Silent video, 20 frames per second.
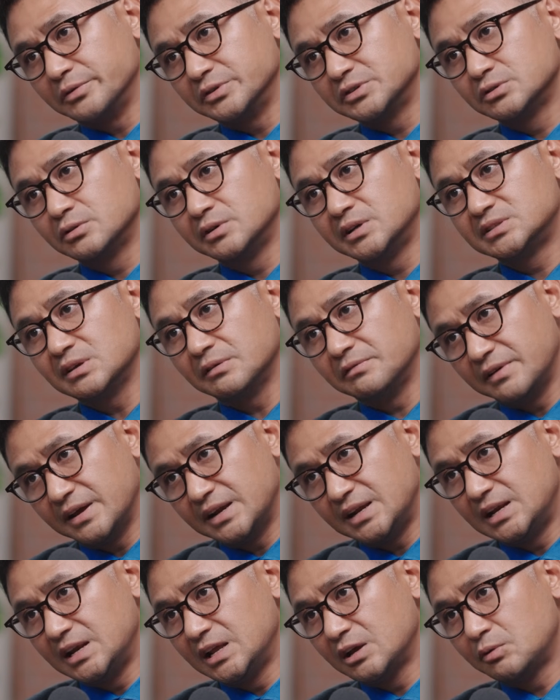So it's a very
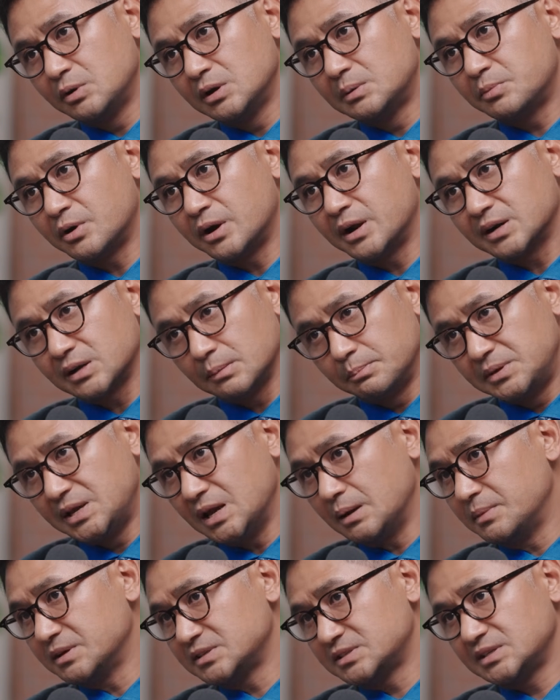liquid product. A
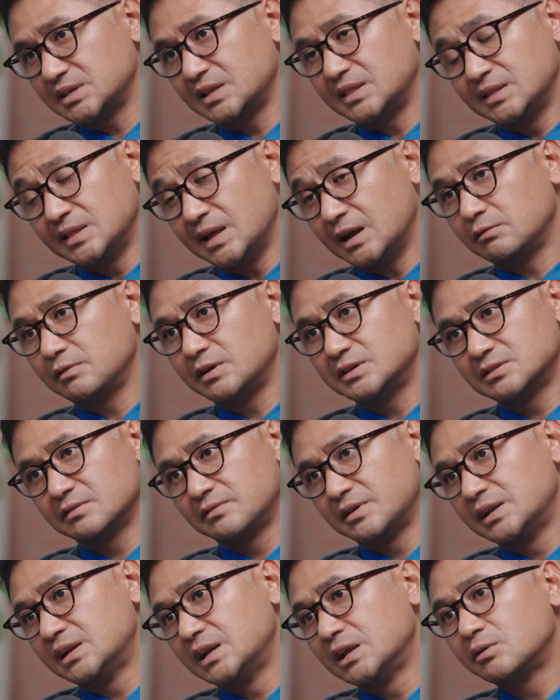PMS in that way is a
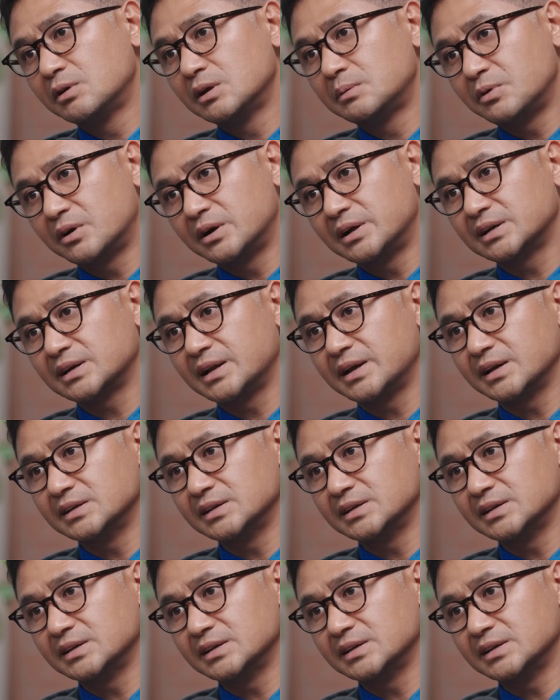very liquid product. Like I